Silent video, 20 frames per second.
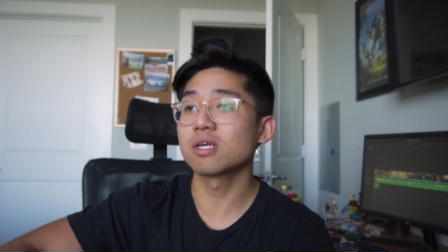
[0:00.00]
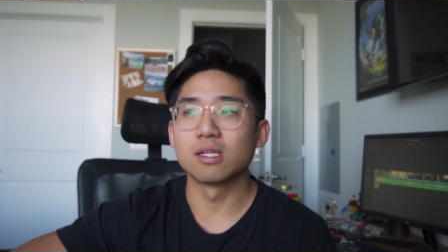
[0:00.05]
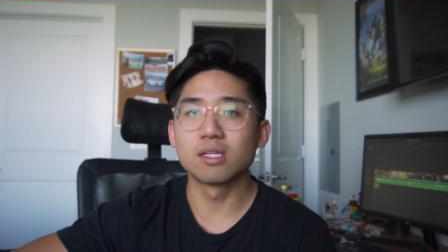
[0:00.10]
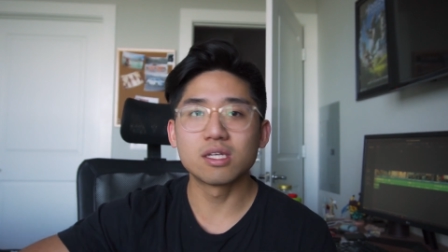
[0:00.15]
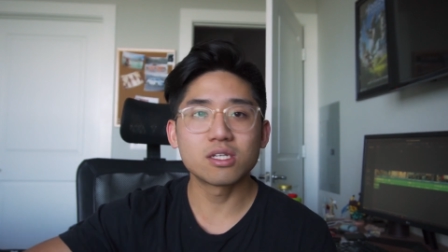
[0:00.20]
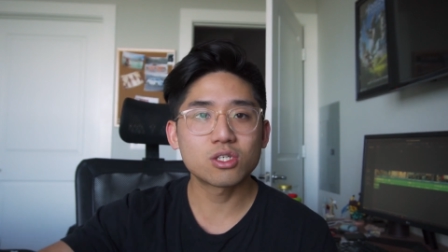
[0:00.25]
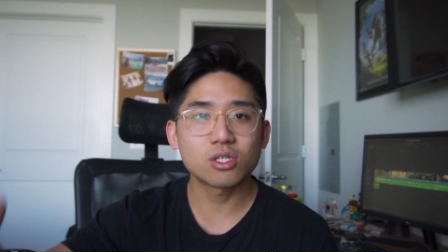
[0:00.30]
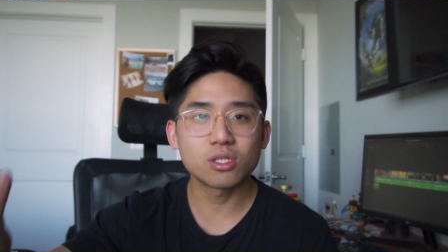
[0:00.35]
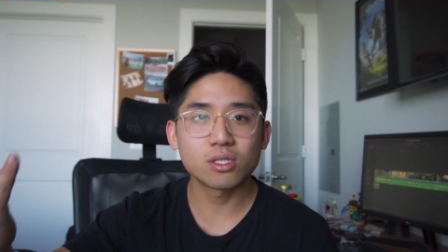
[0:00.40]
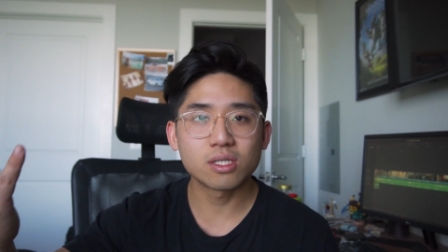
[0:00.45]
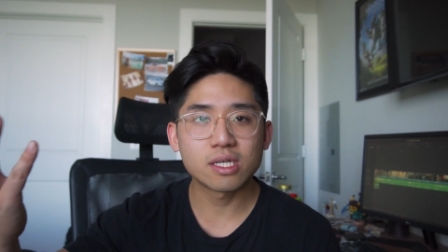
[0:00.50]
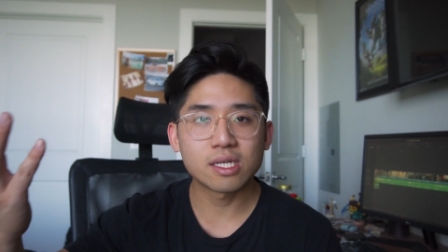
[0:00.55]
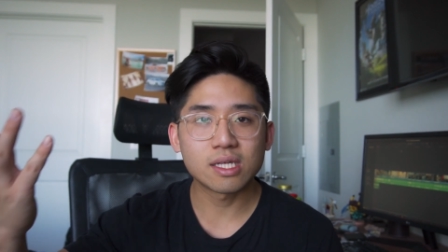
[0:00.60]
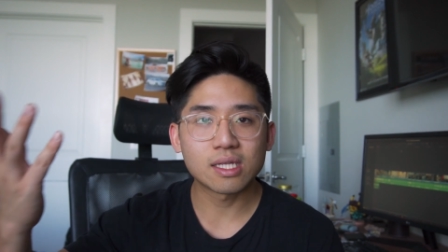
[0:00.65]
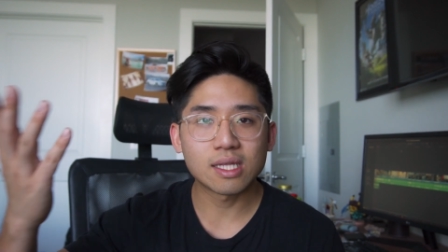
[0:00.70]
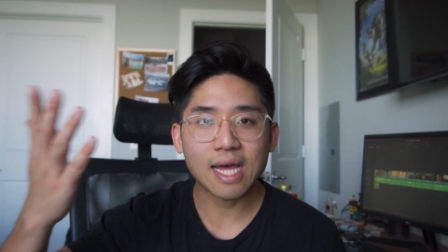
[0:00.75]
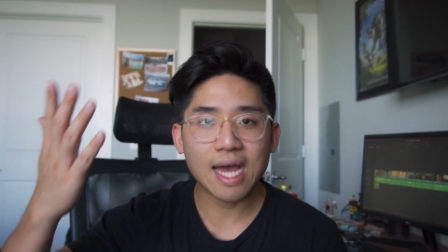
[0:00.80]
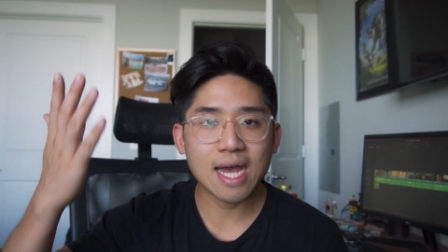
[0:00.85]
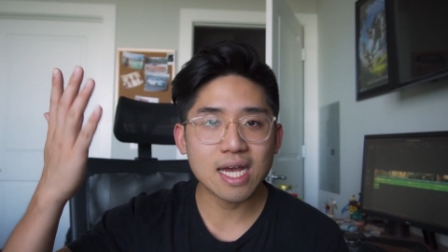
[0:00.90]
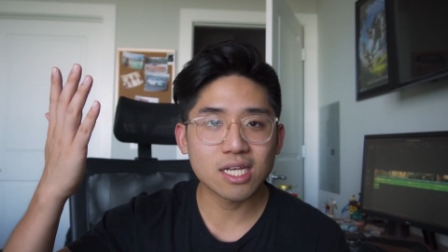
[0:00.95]
Literally
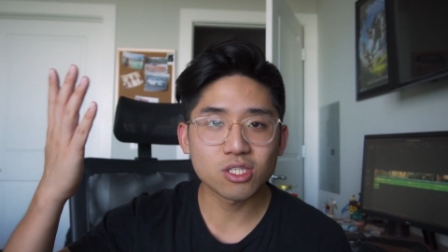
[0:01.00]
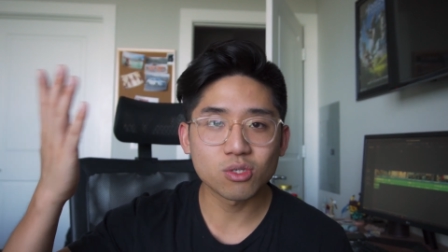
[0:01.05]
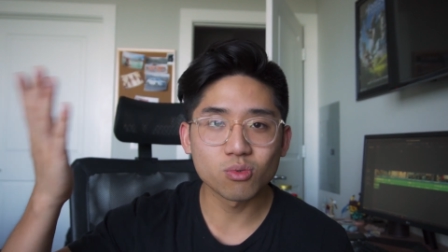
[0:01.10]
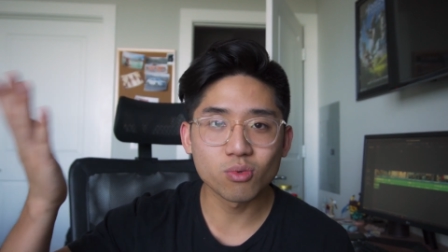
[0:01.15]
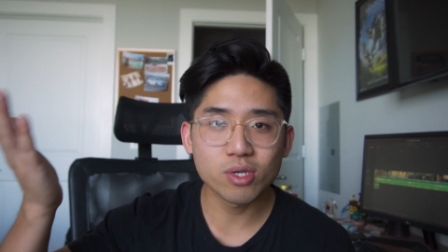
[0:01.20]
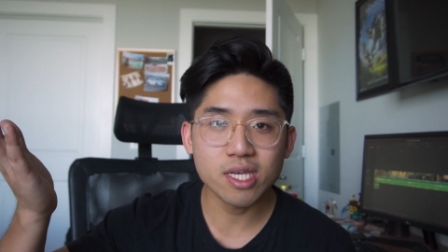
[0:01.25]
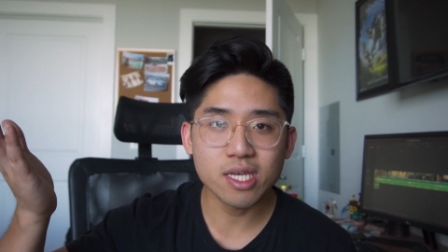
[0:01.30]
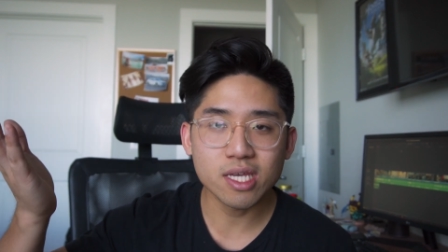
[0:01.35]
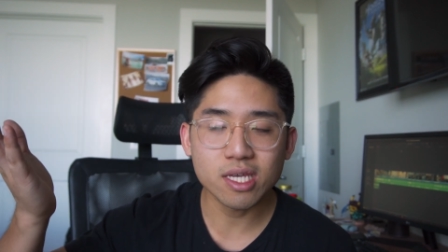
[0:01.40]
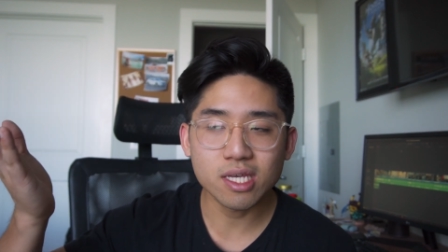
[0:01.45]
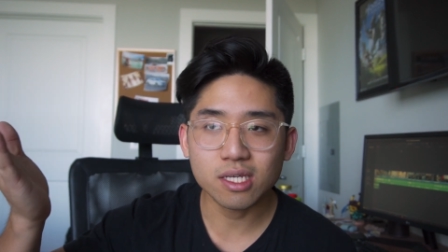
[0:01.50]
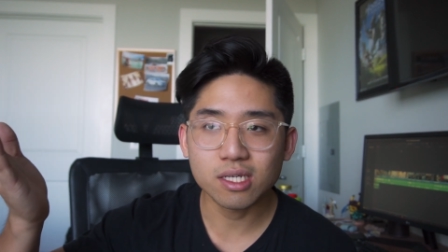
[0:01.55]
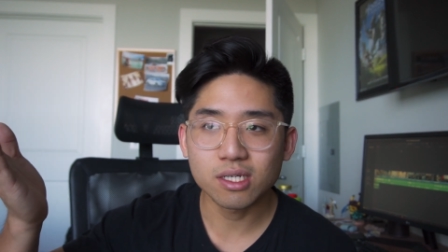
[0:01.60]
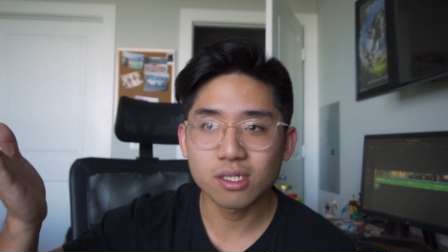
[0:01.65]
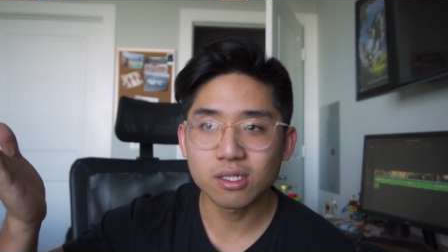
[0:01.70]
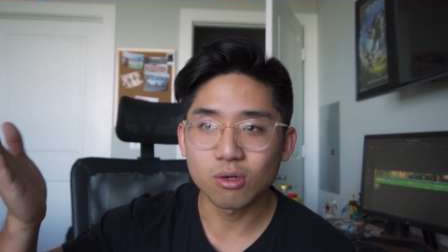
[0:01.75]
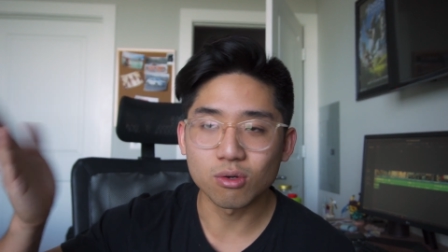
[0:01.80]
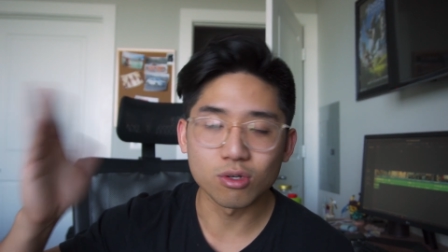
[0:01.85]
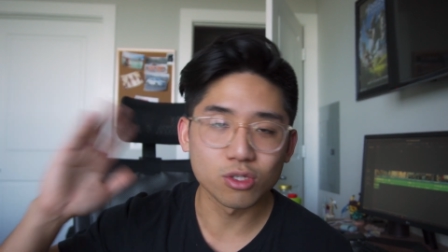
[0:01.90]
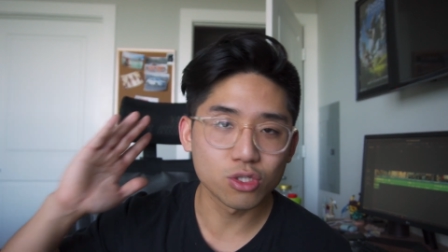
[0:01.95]
last week
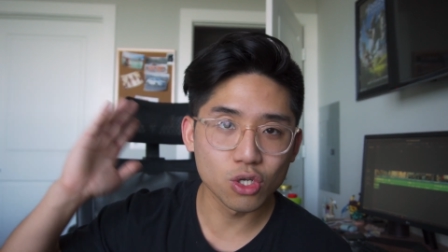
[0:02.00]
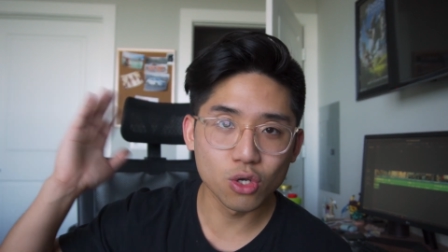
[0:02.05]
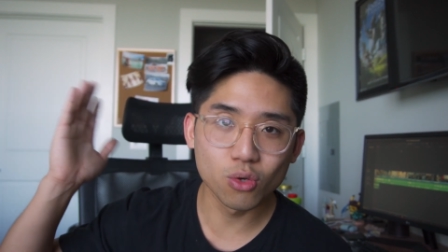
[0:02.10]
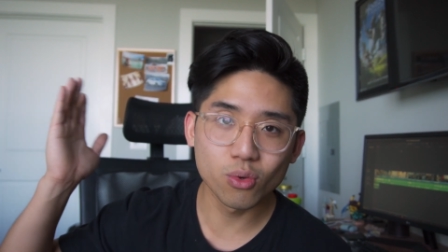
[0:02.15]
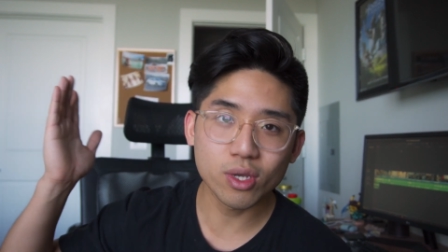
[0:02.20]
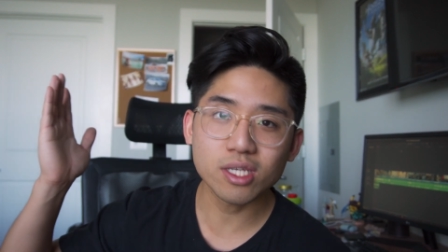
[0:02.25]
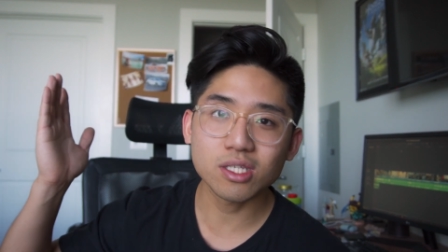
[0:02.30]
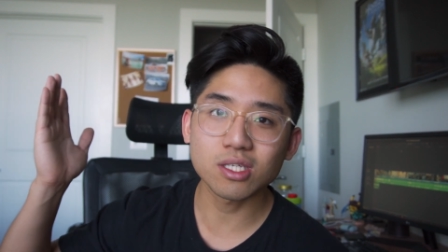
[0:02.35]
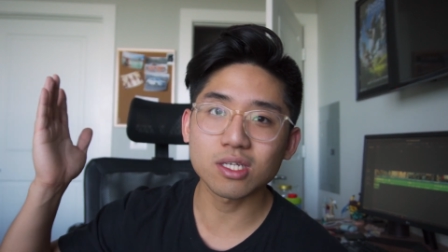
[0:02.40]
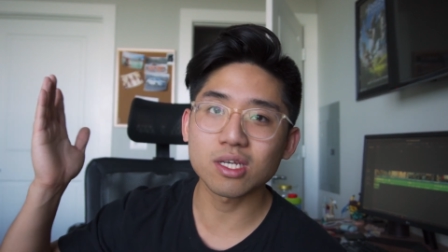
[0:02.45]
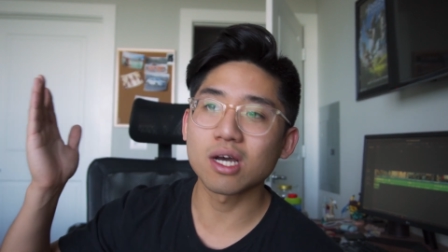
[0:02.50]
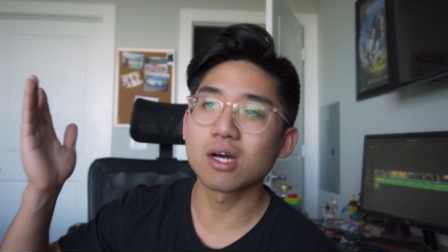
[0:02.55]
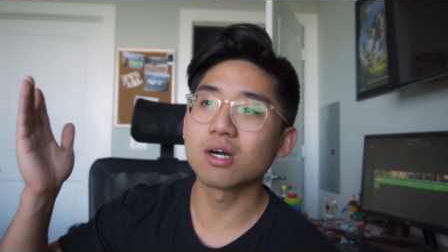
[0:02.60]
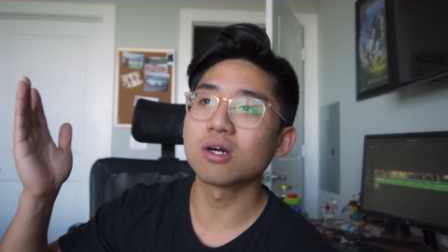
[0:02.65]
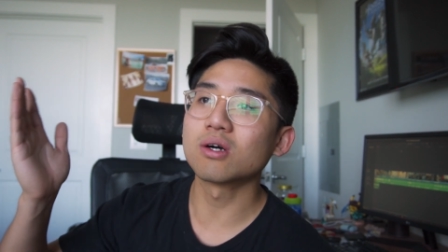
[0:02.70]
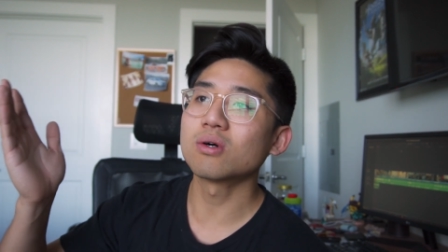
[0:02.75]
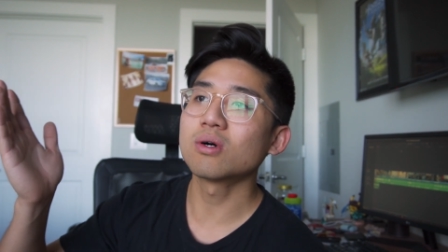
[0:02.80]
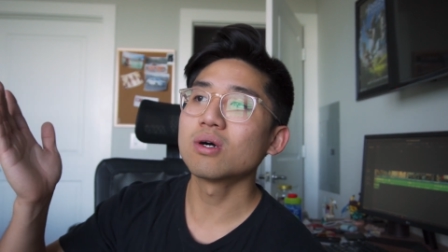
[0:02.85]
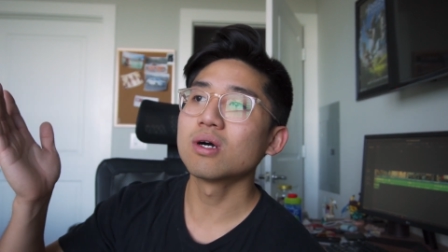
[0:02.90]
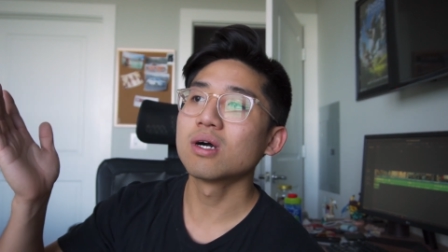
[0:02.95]
or 2 weeks
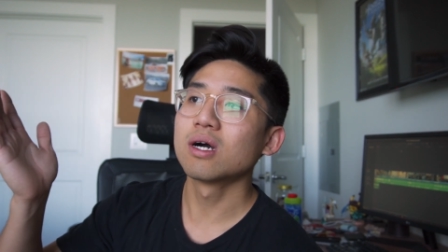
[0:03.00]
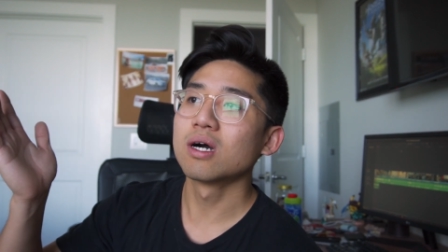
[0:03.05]
ago,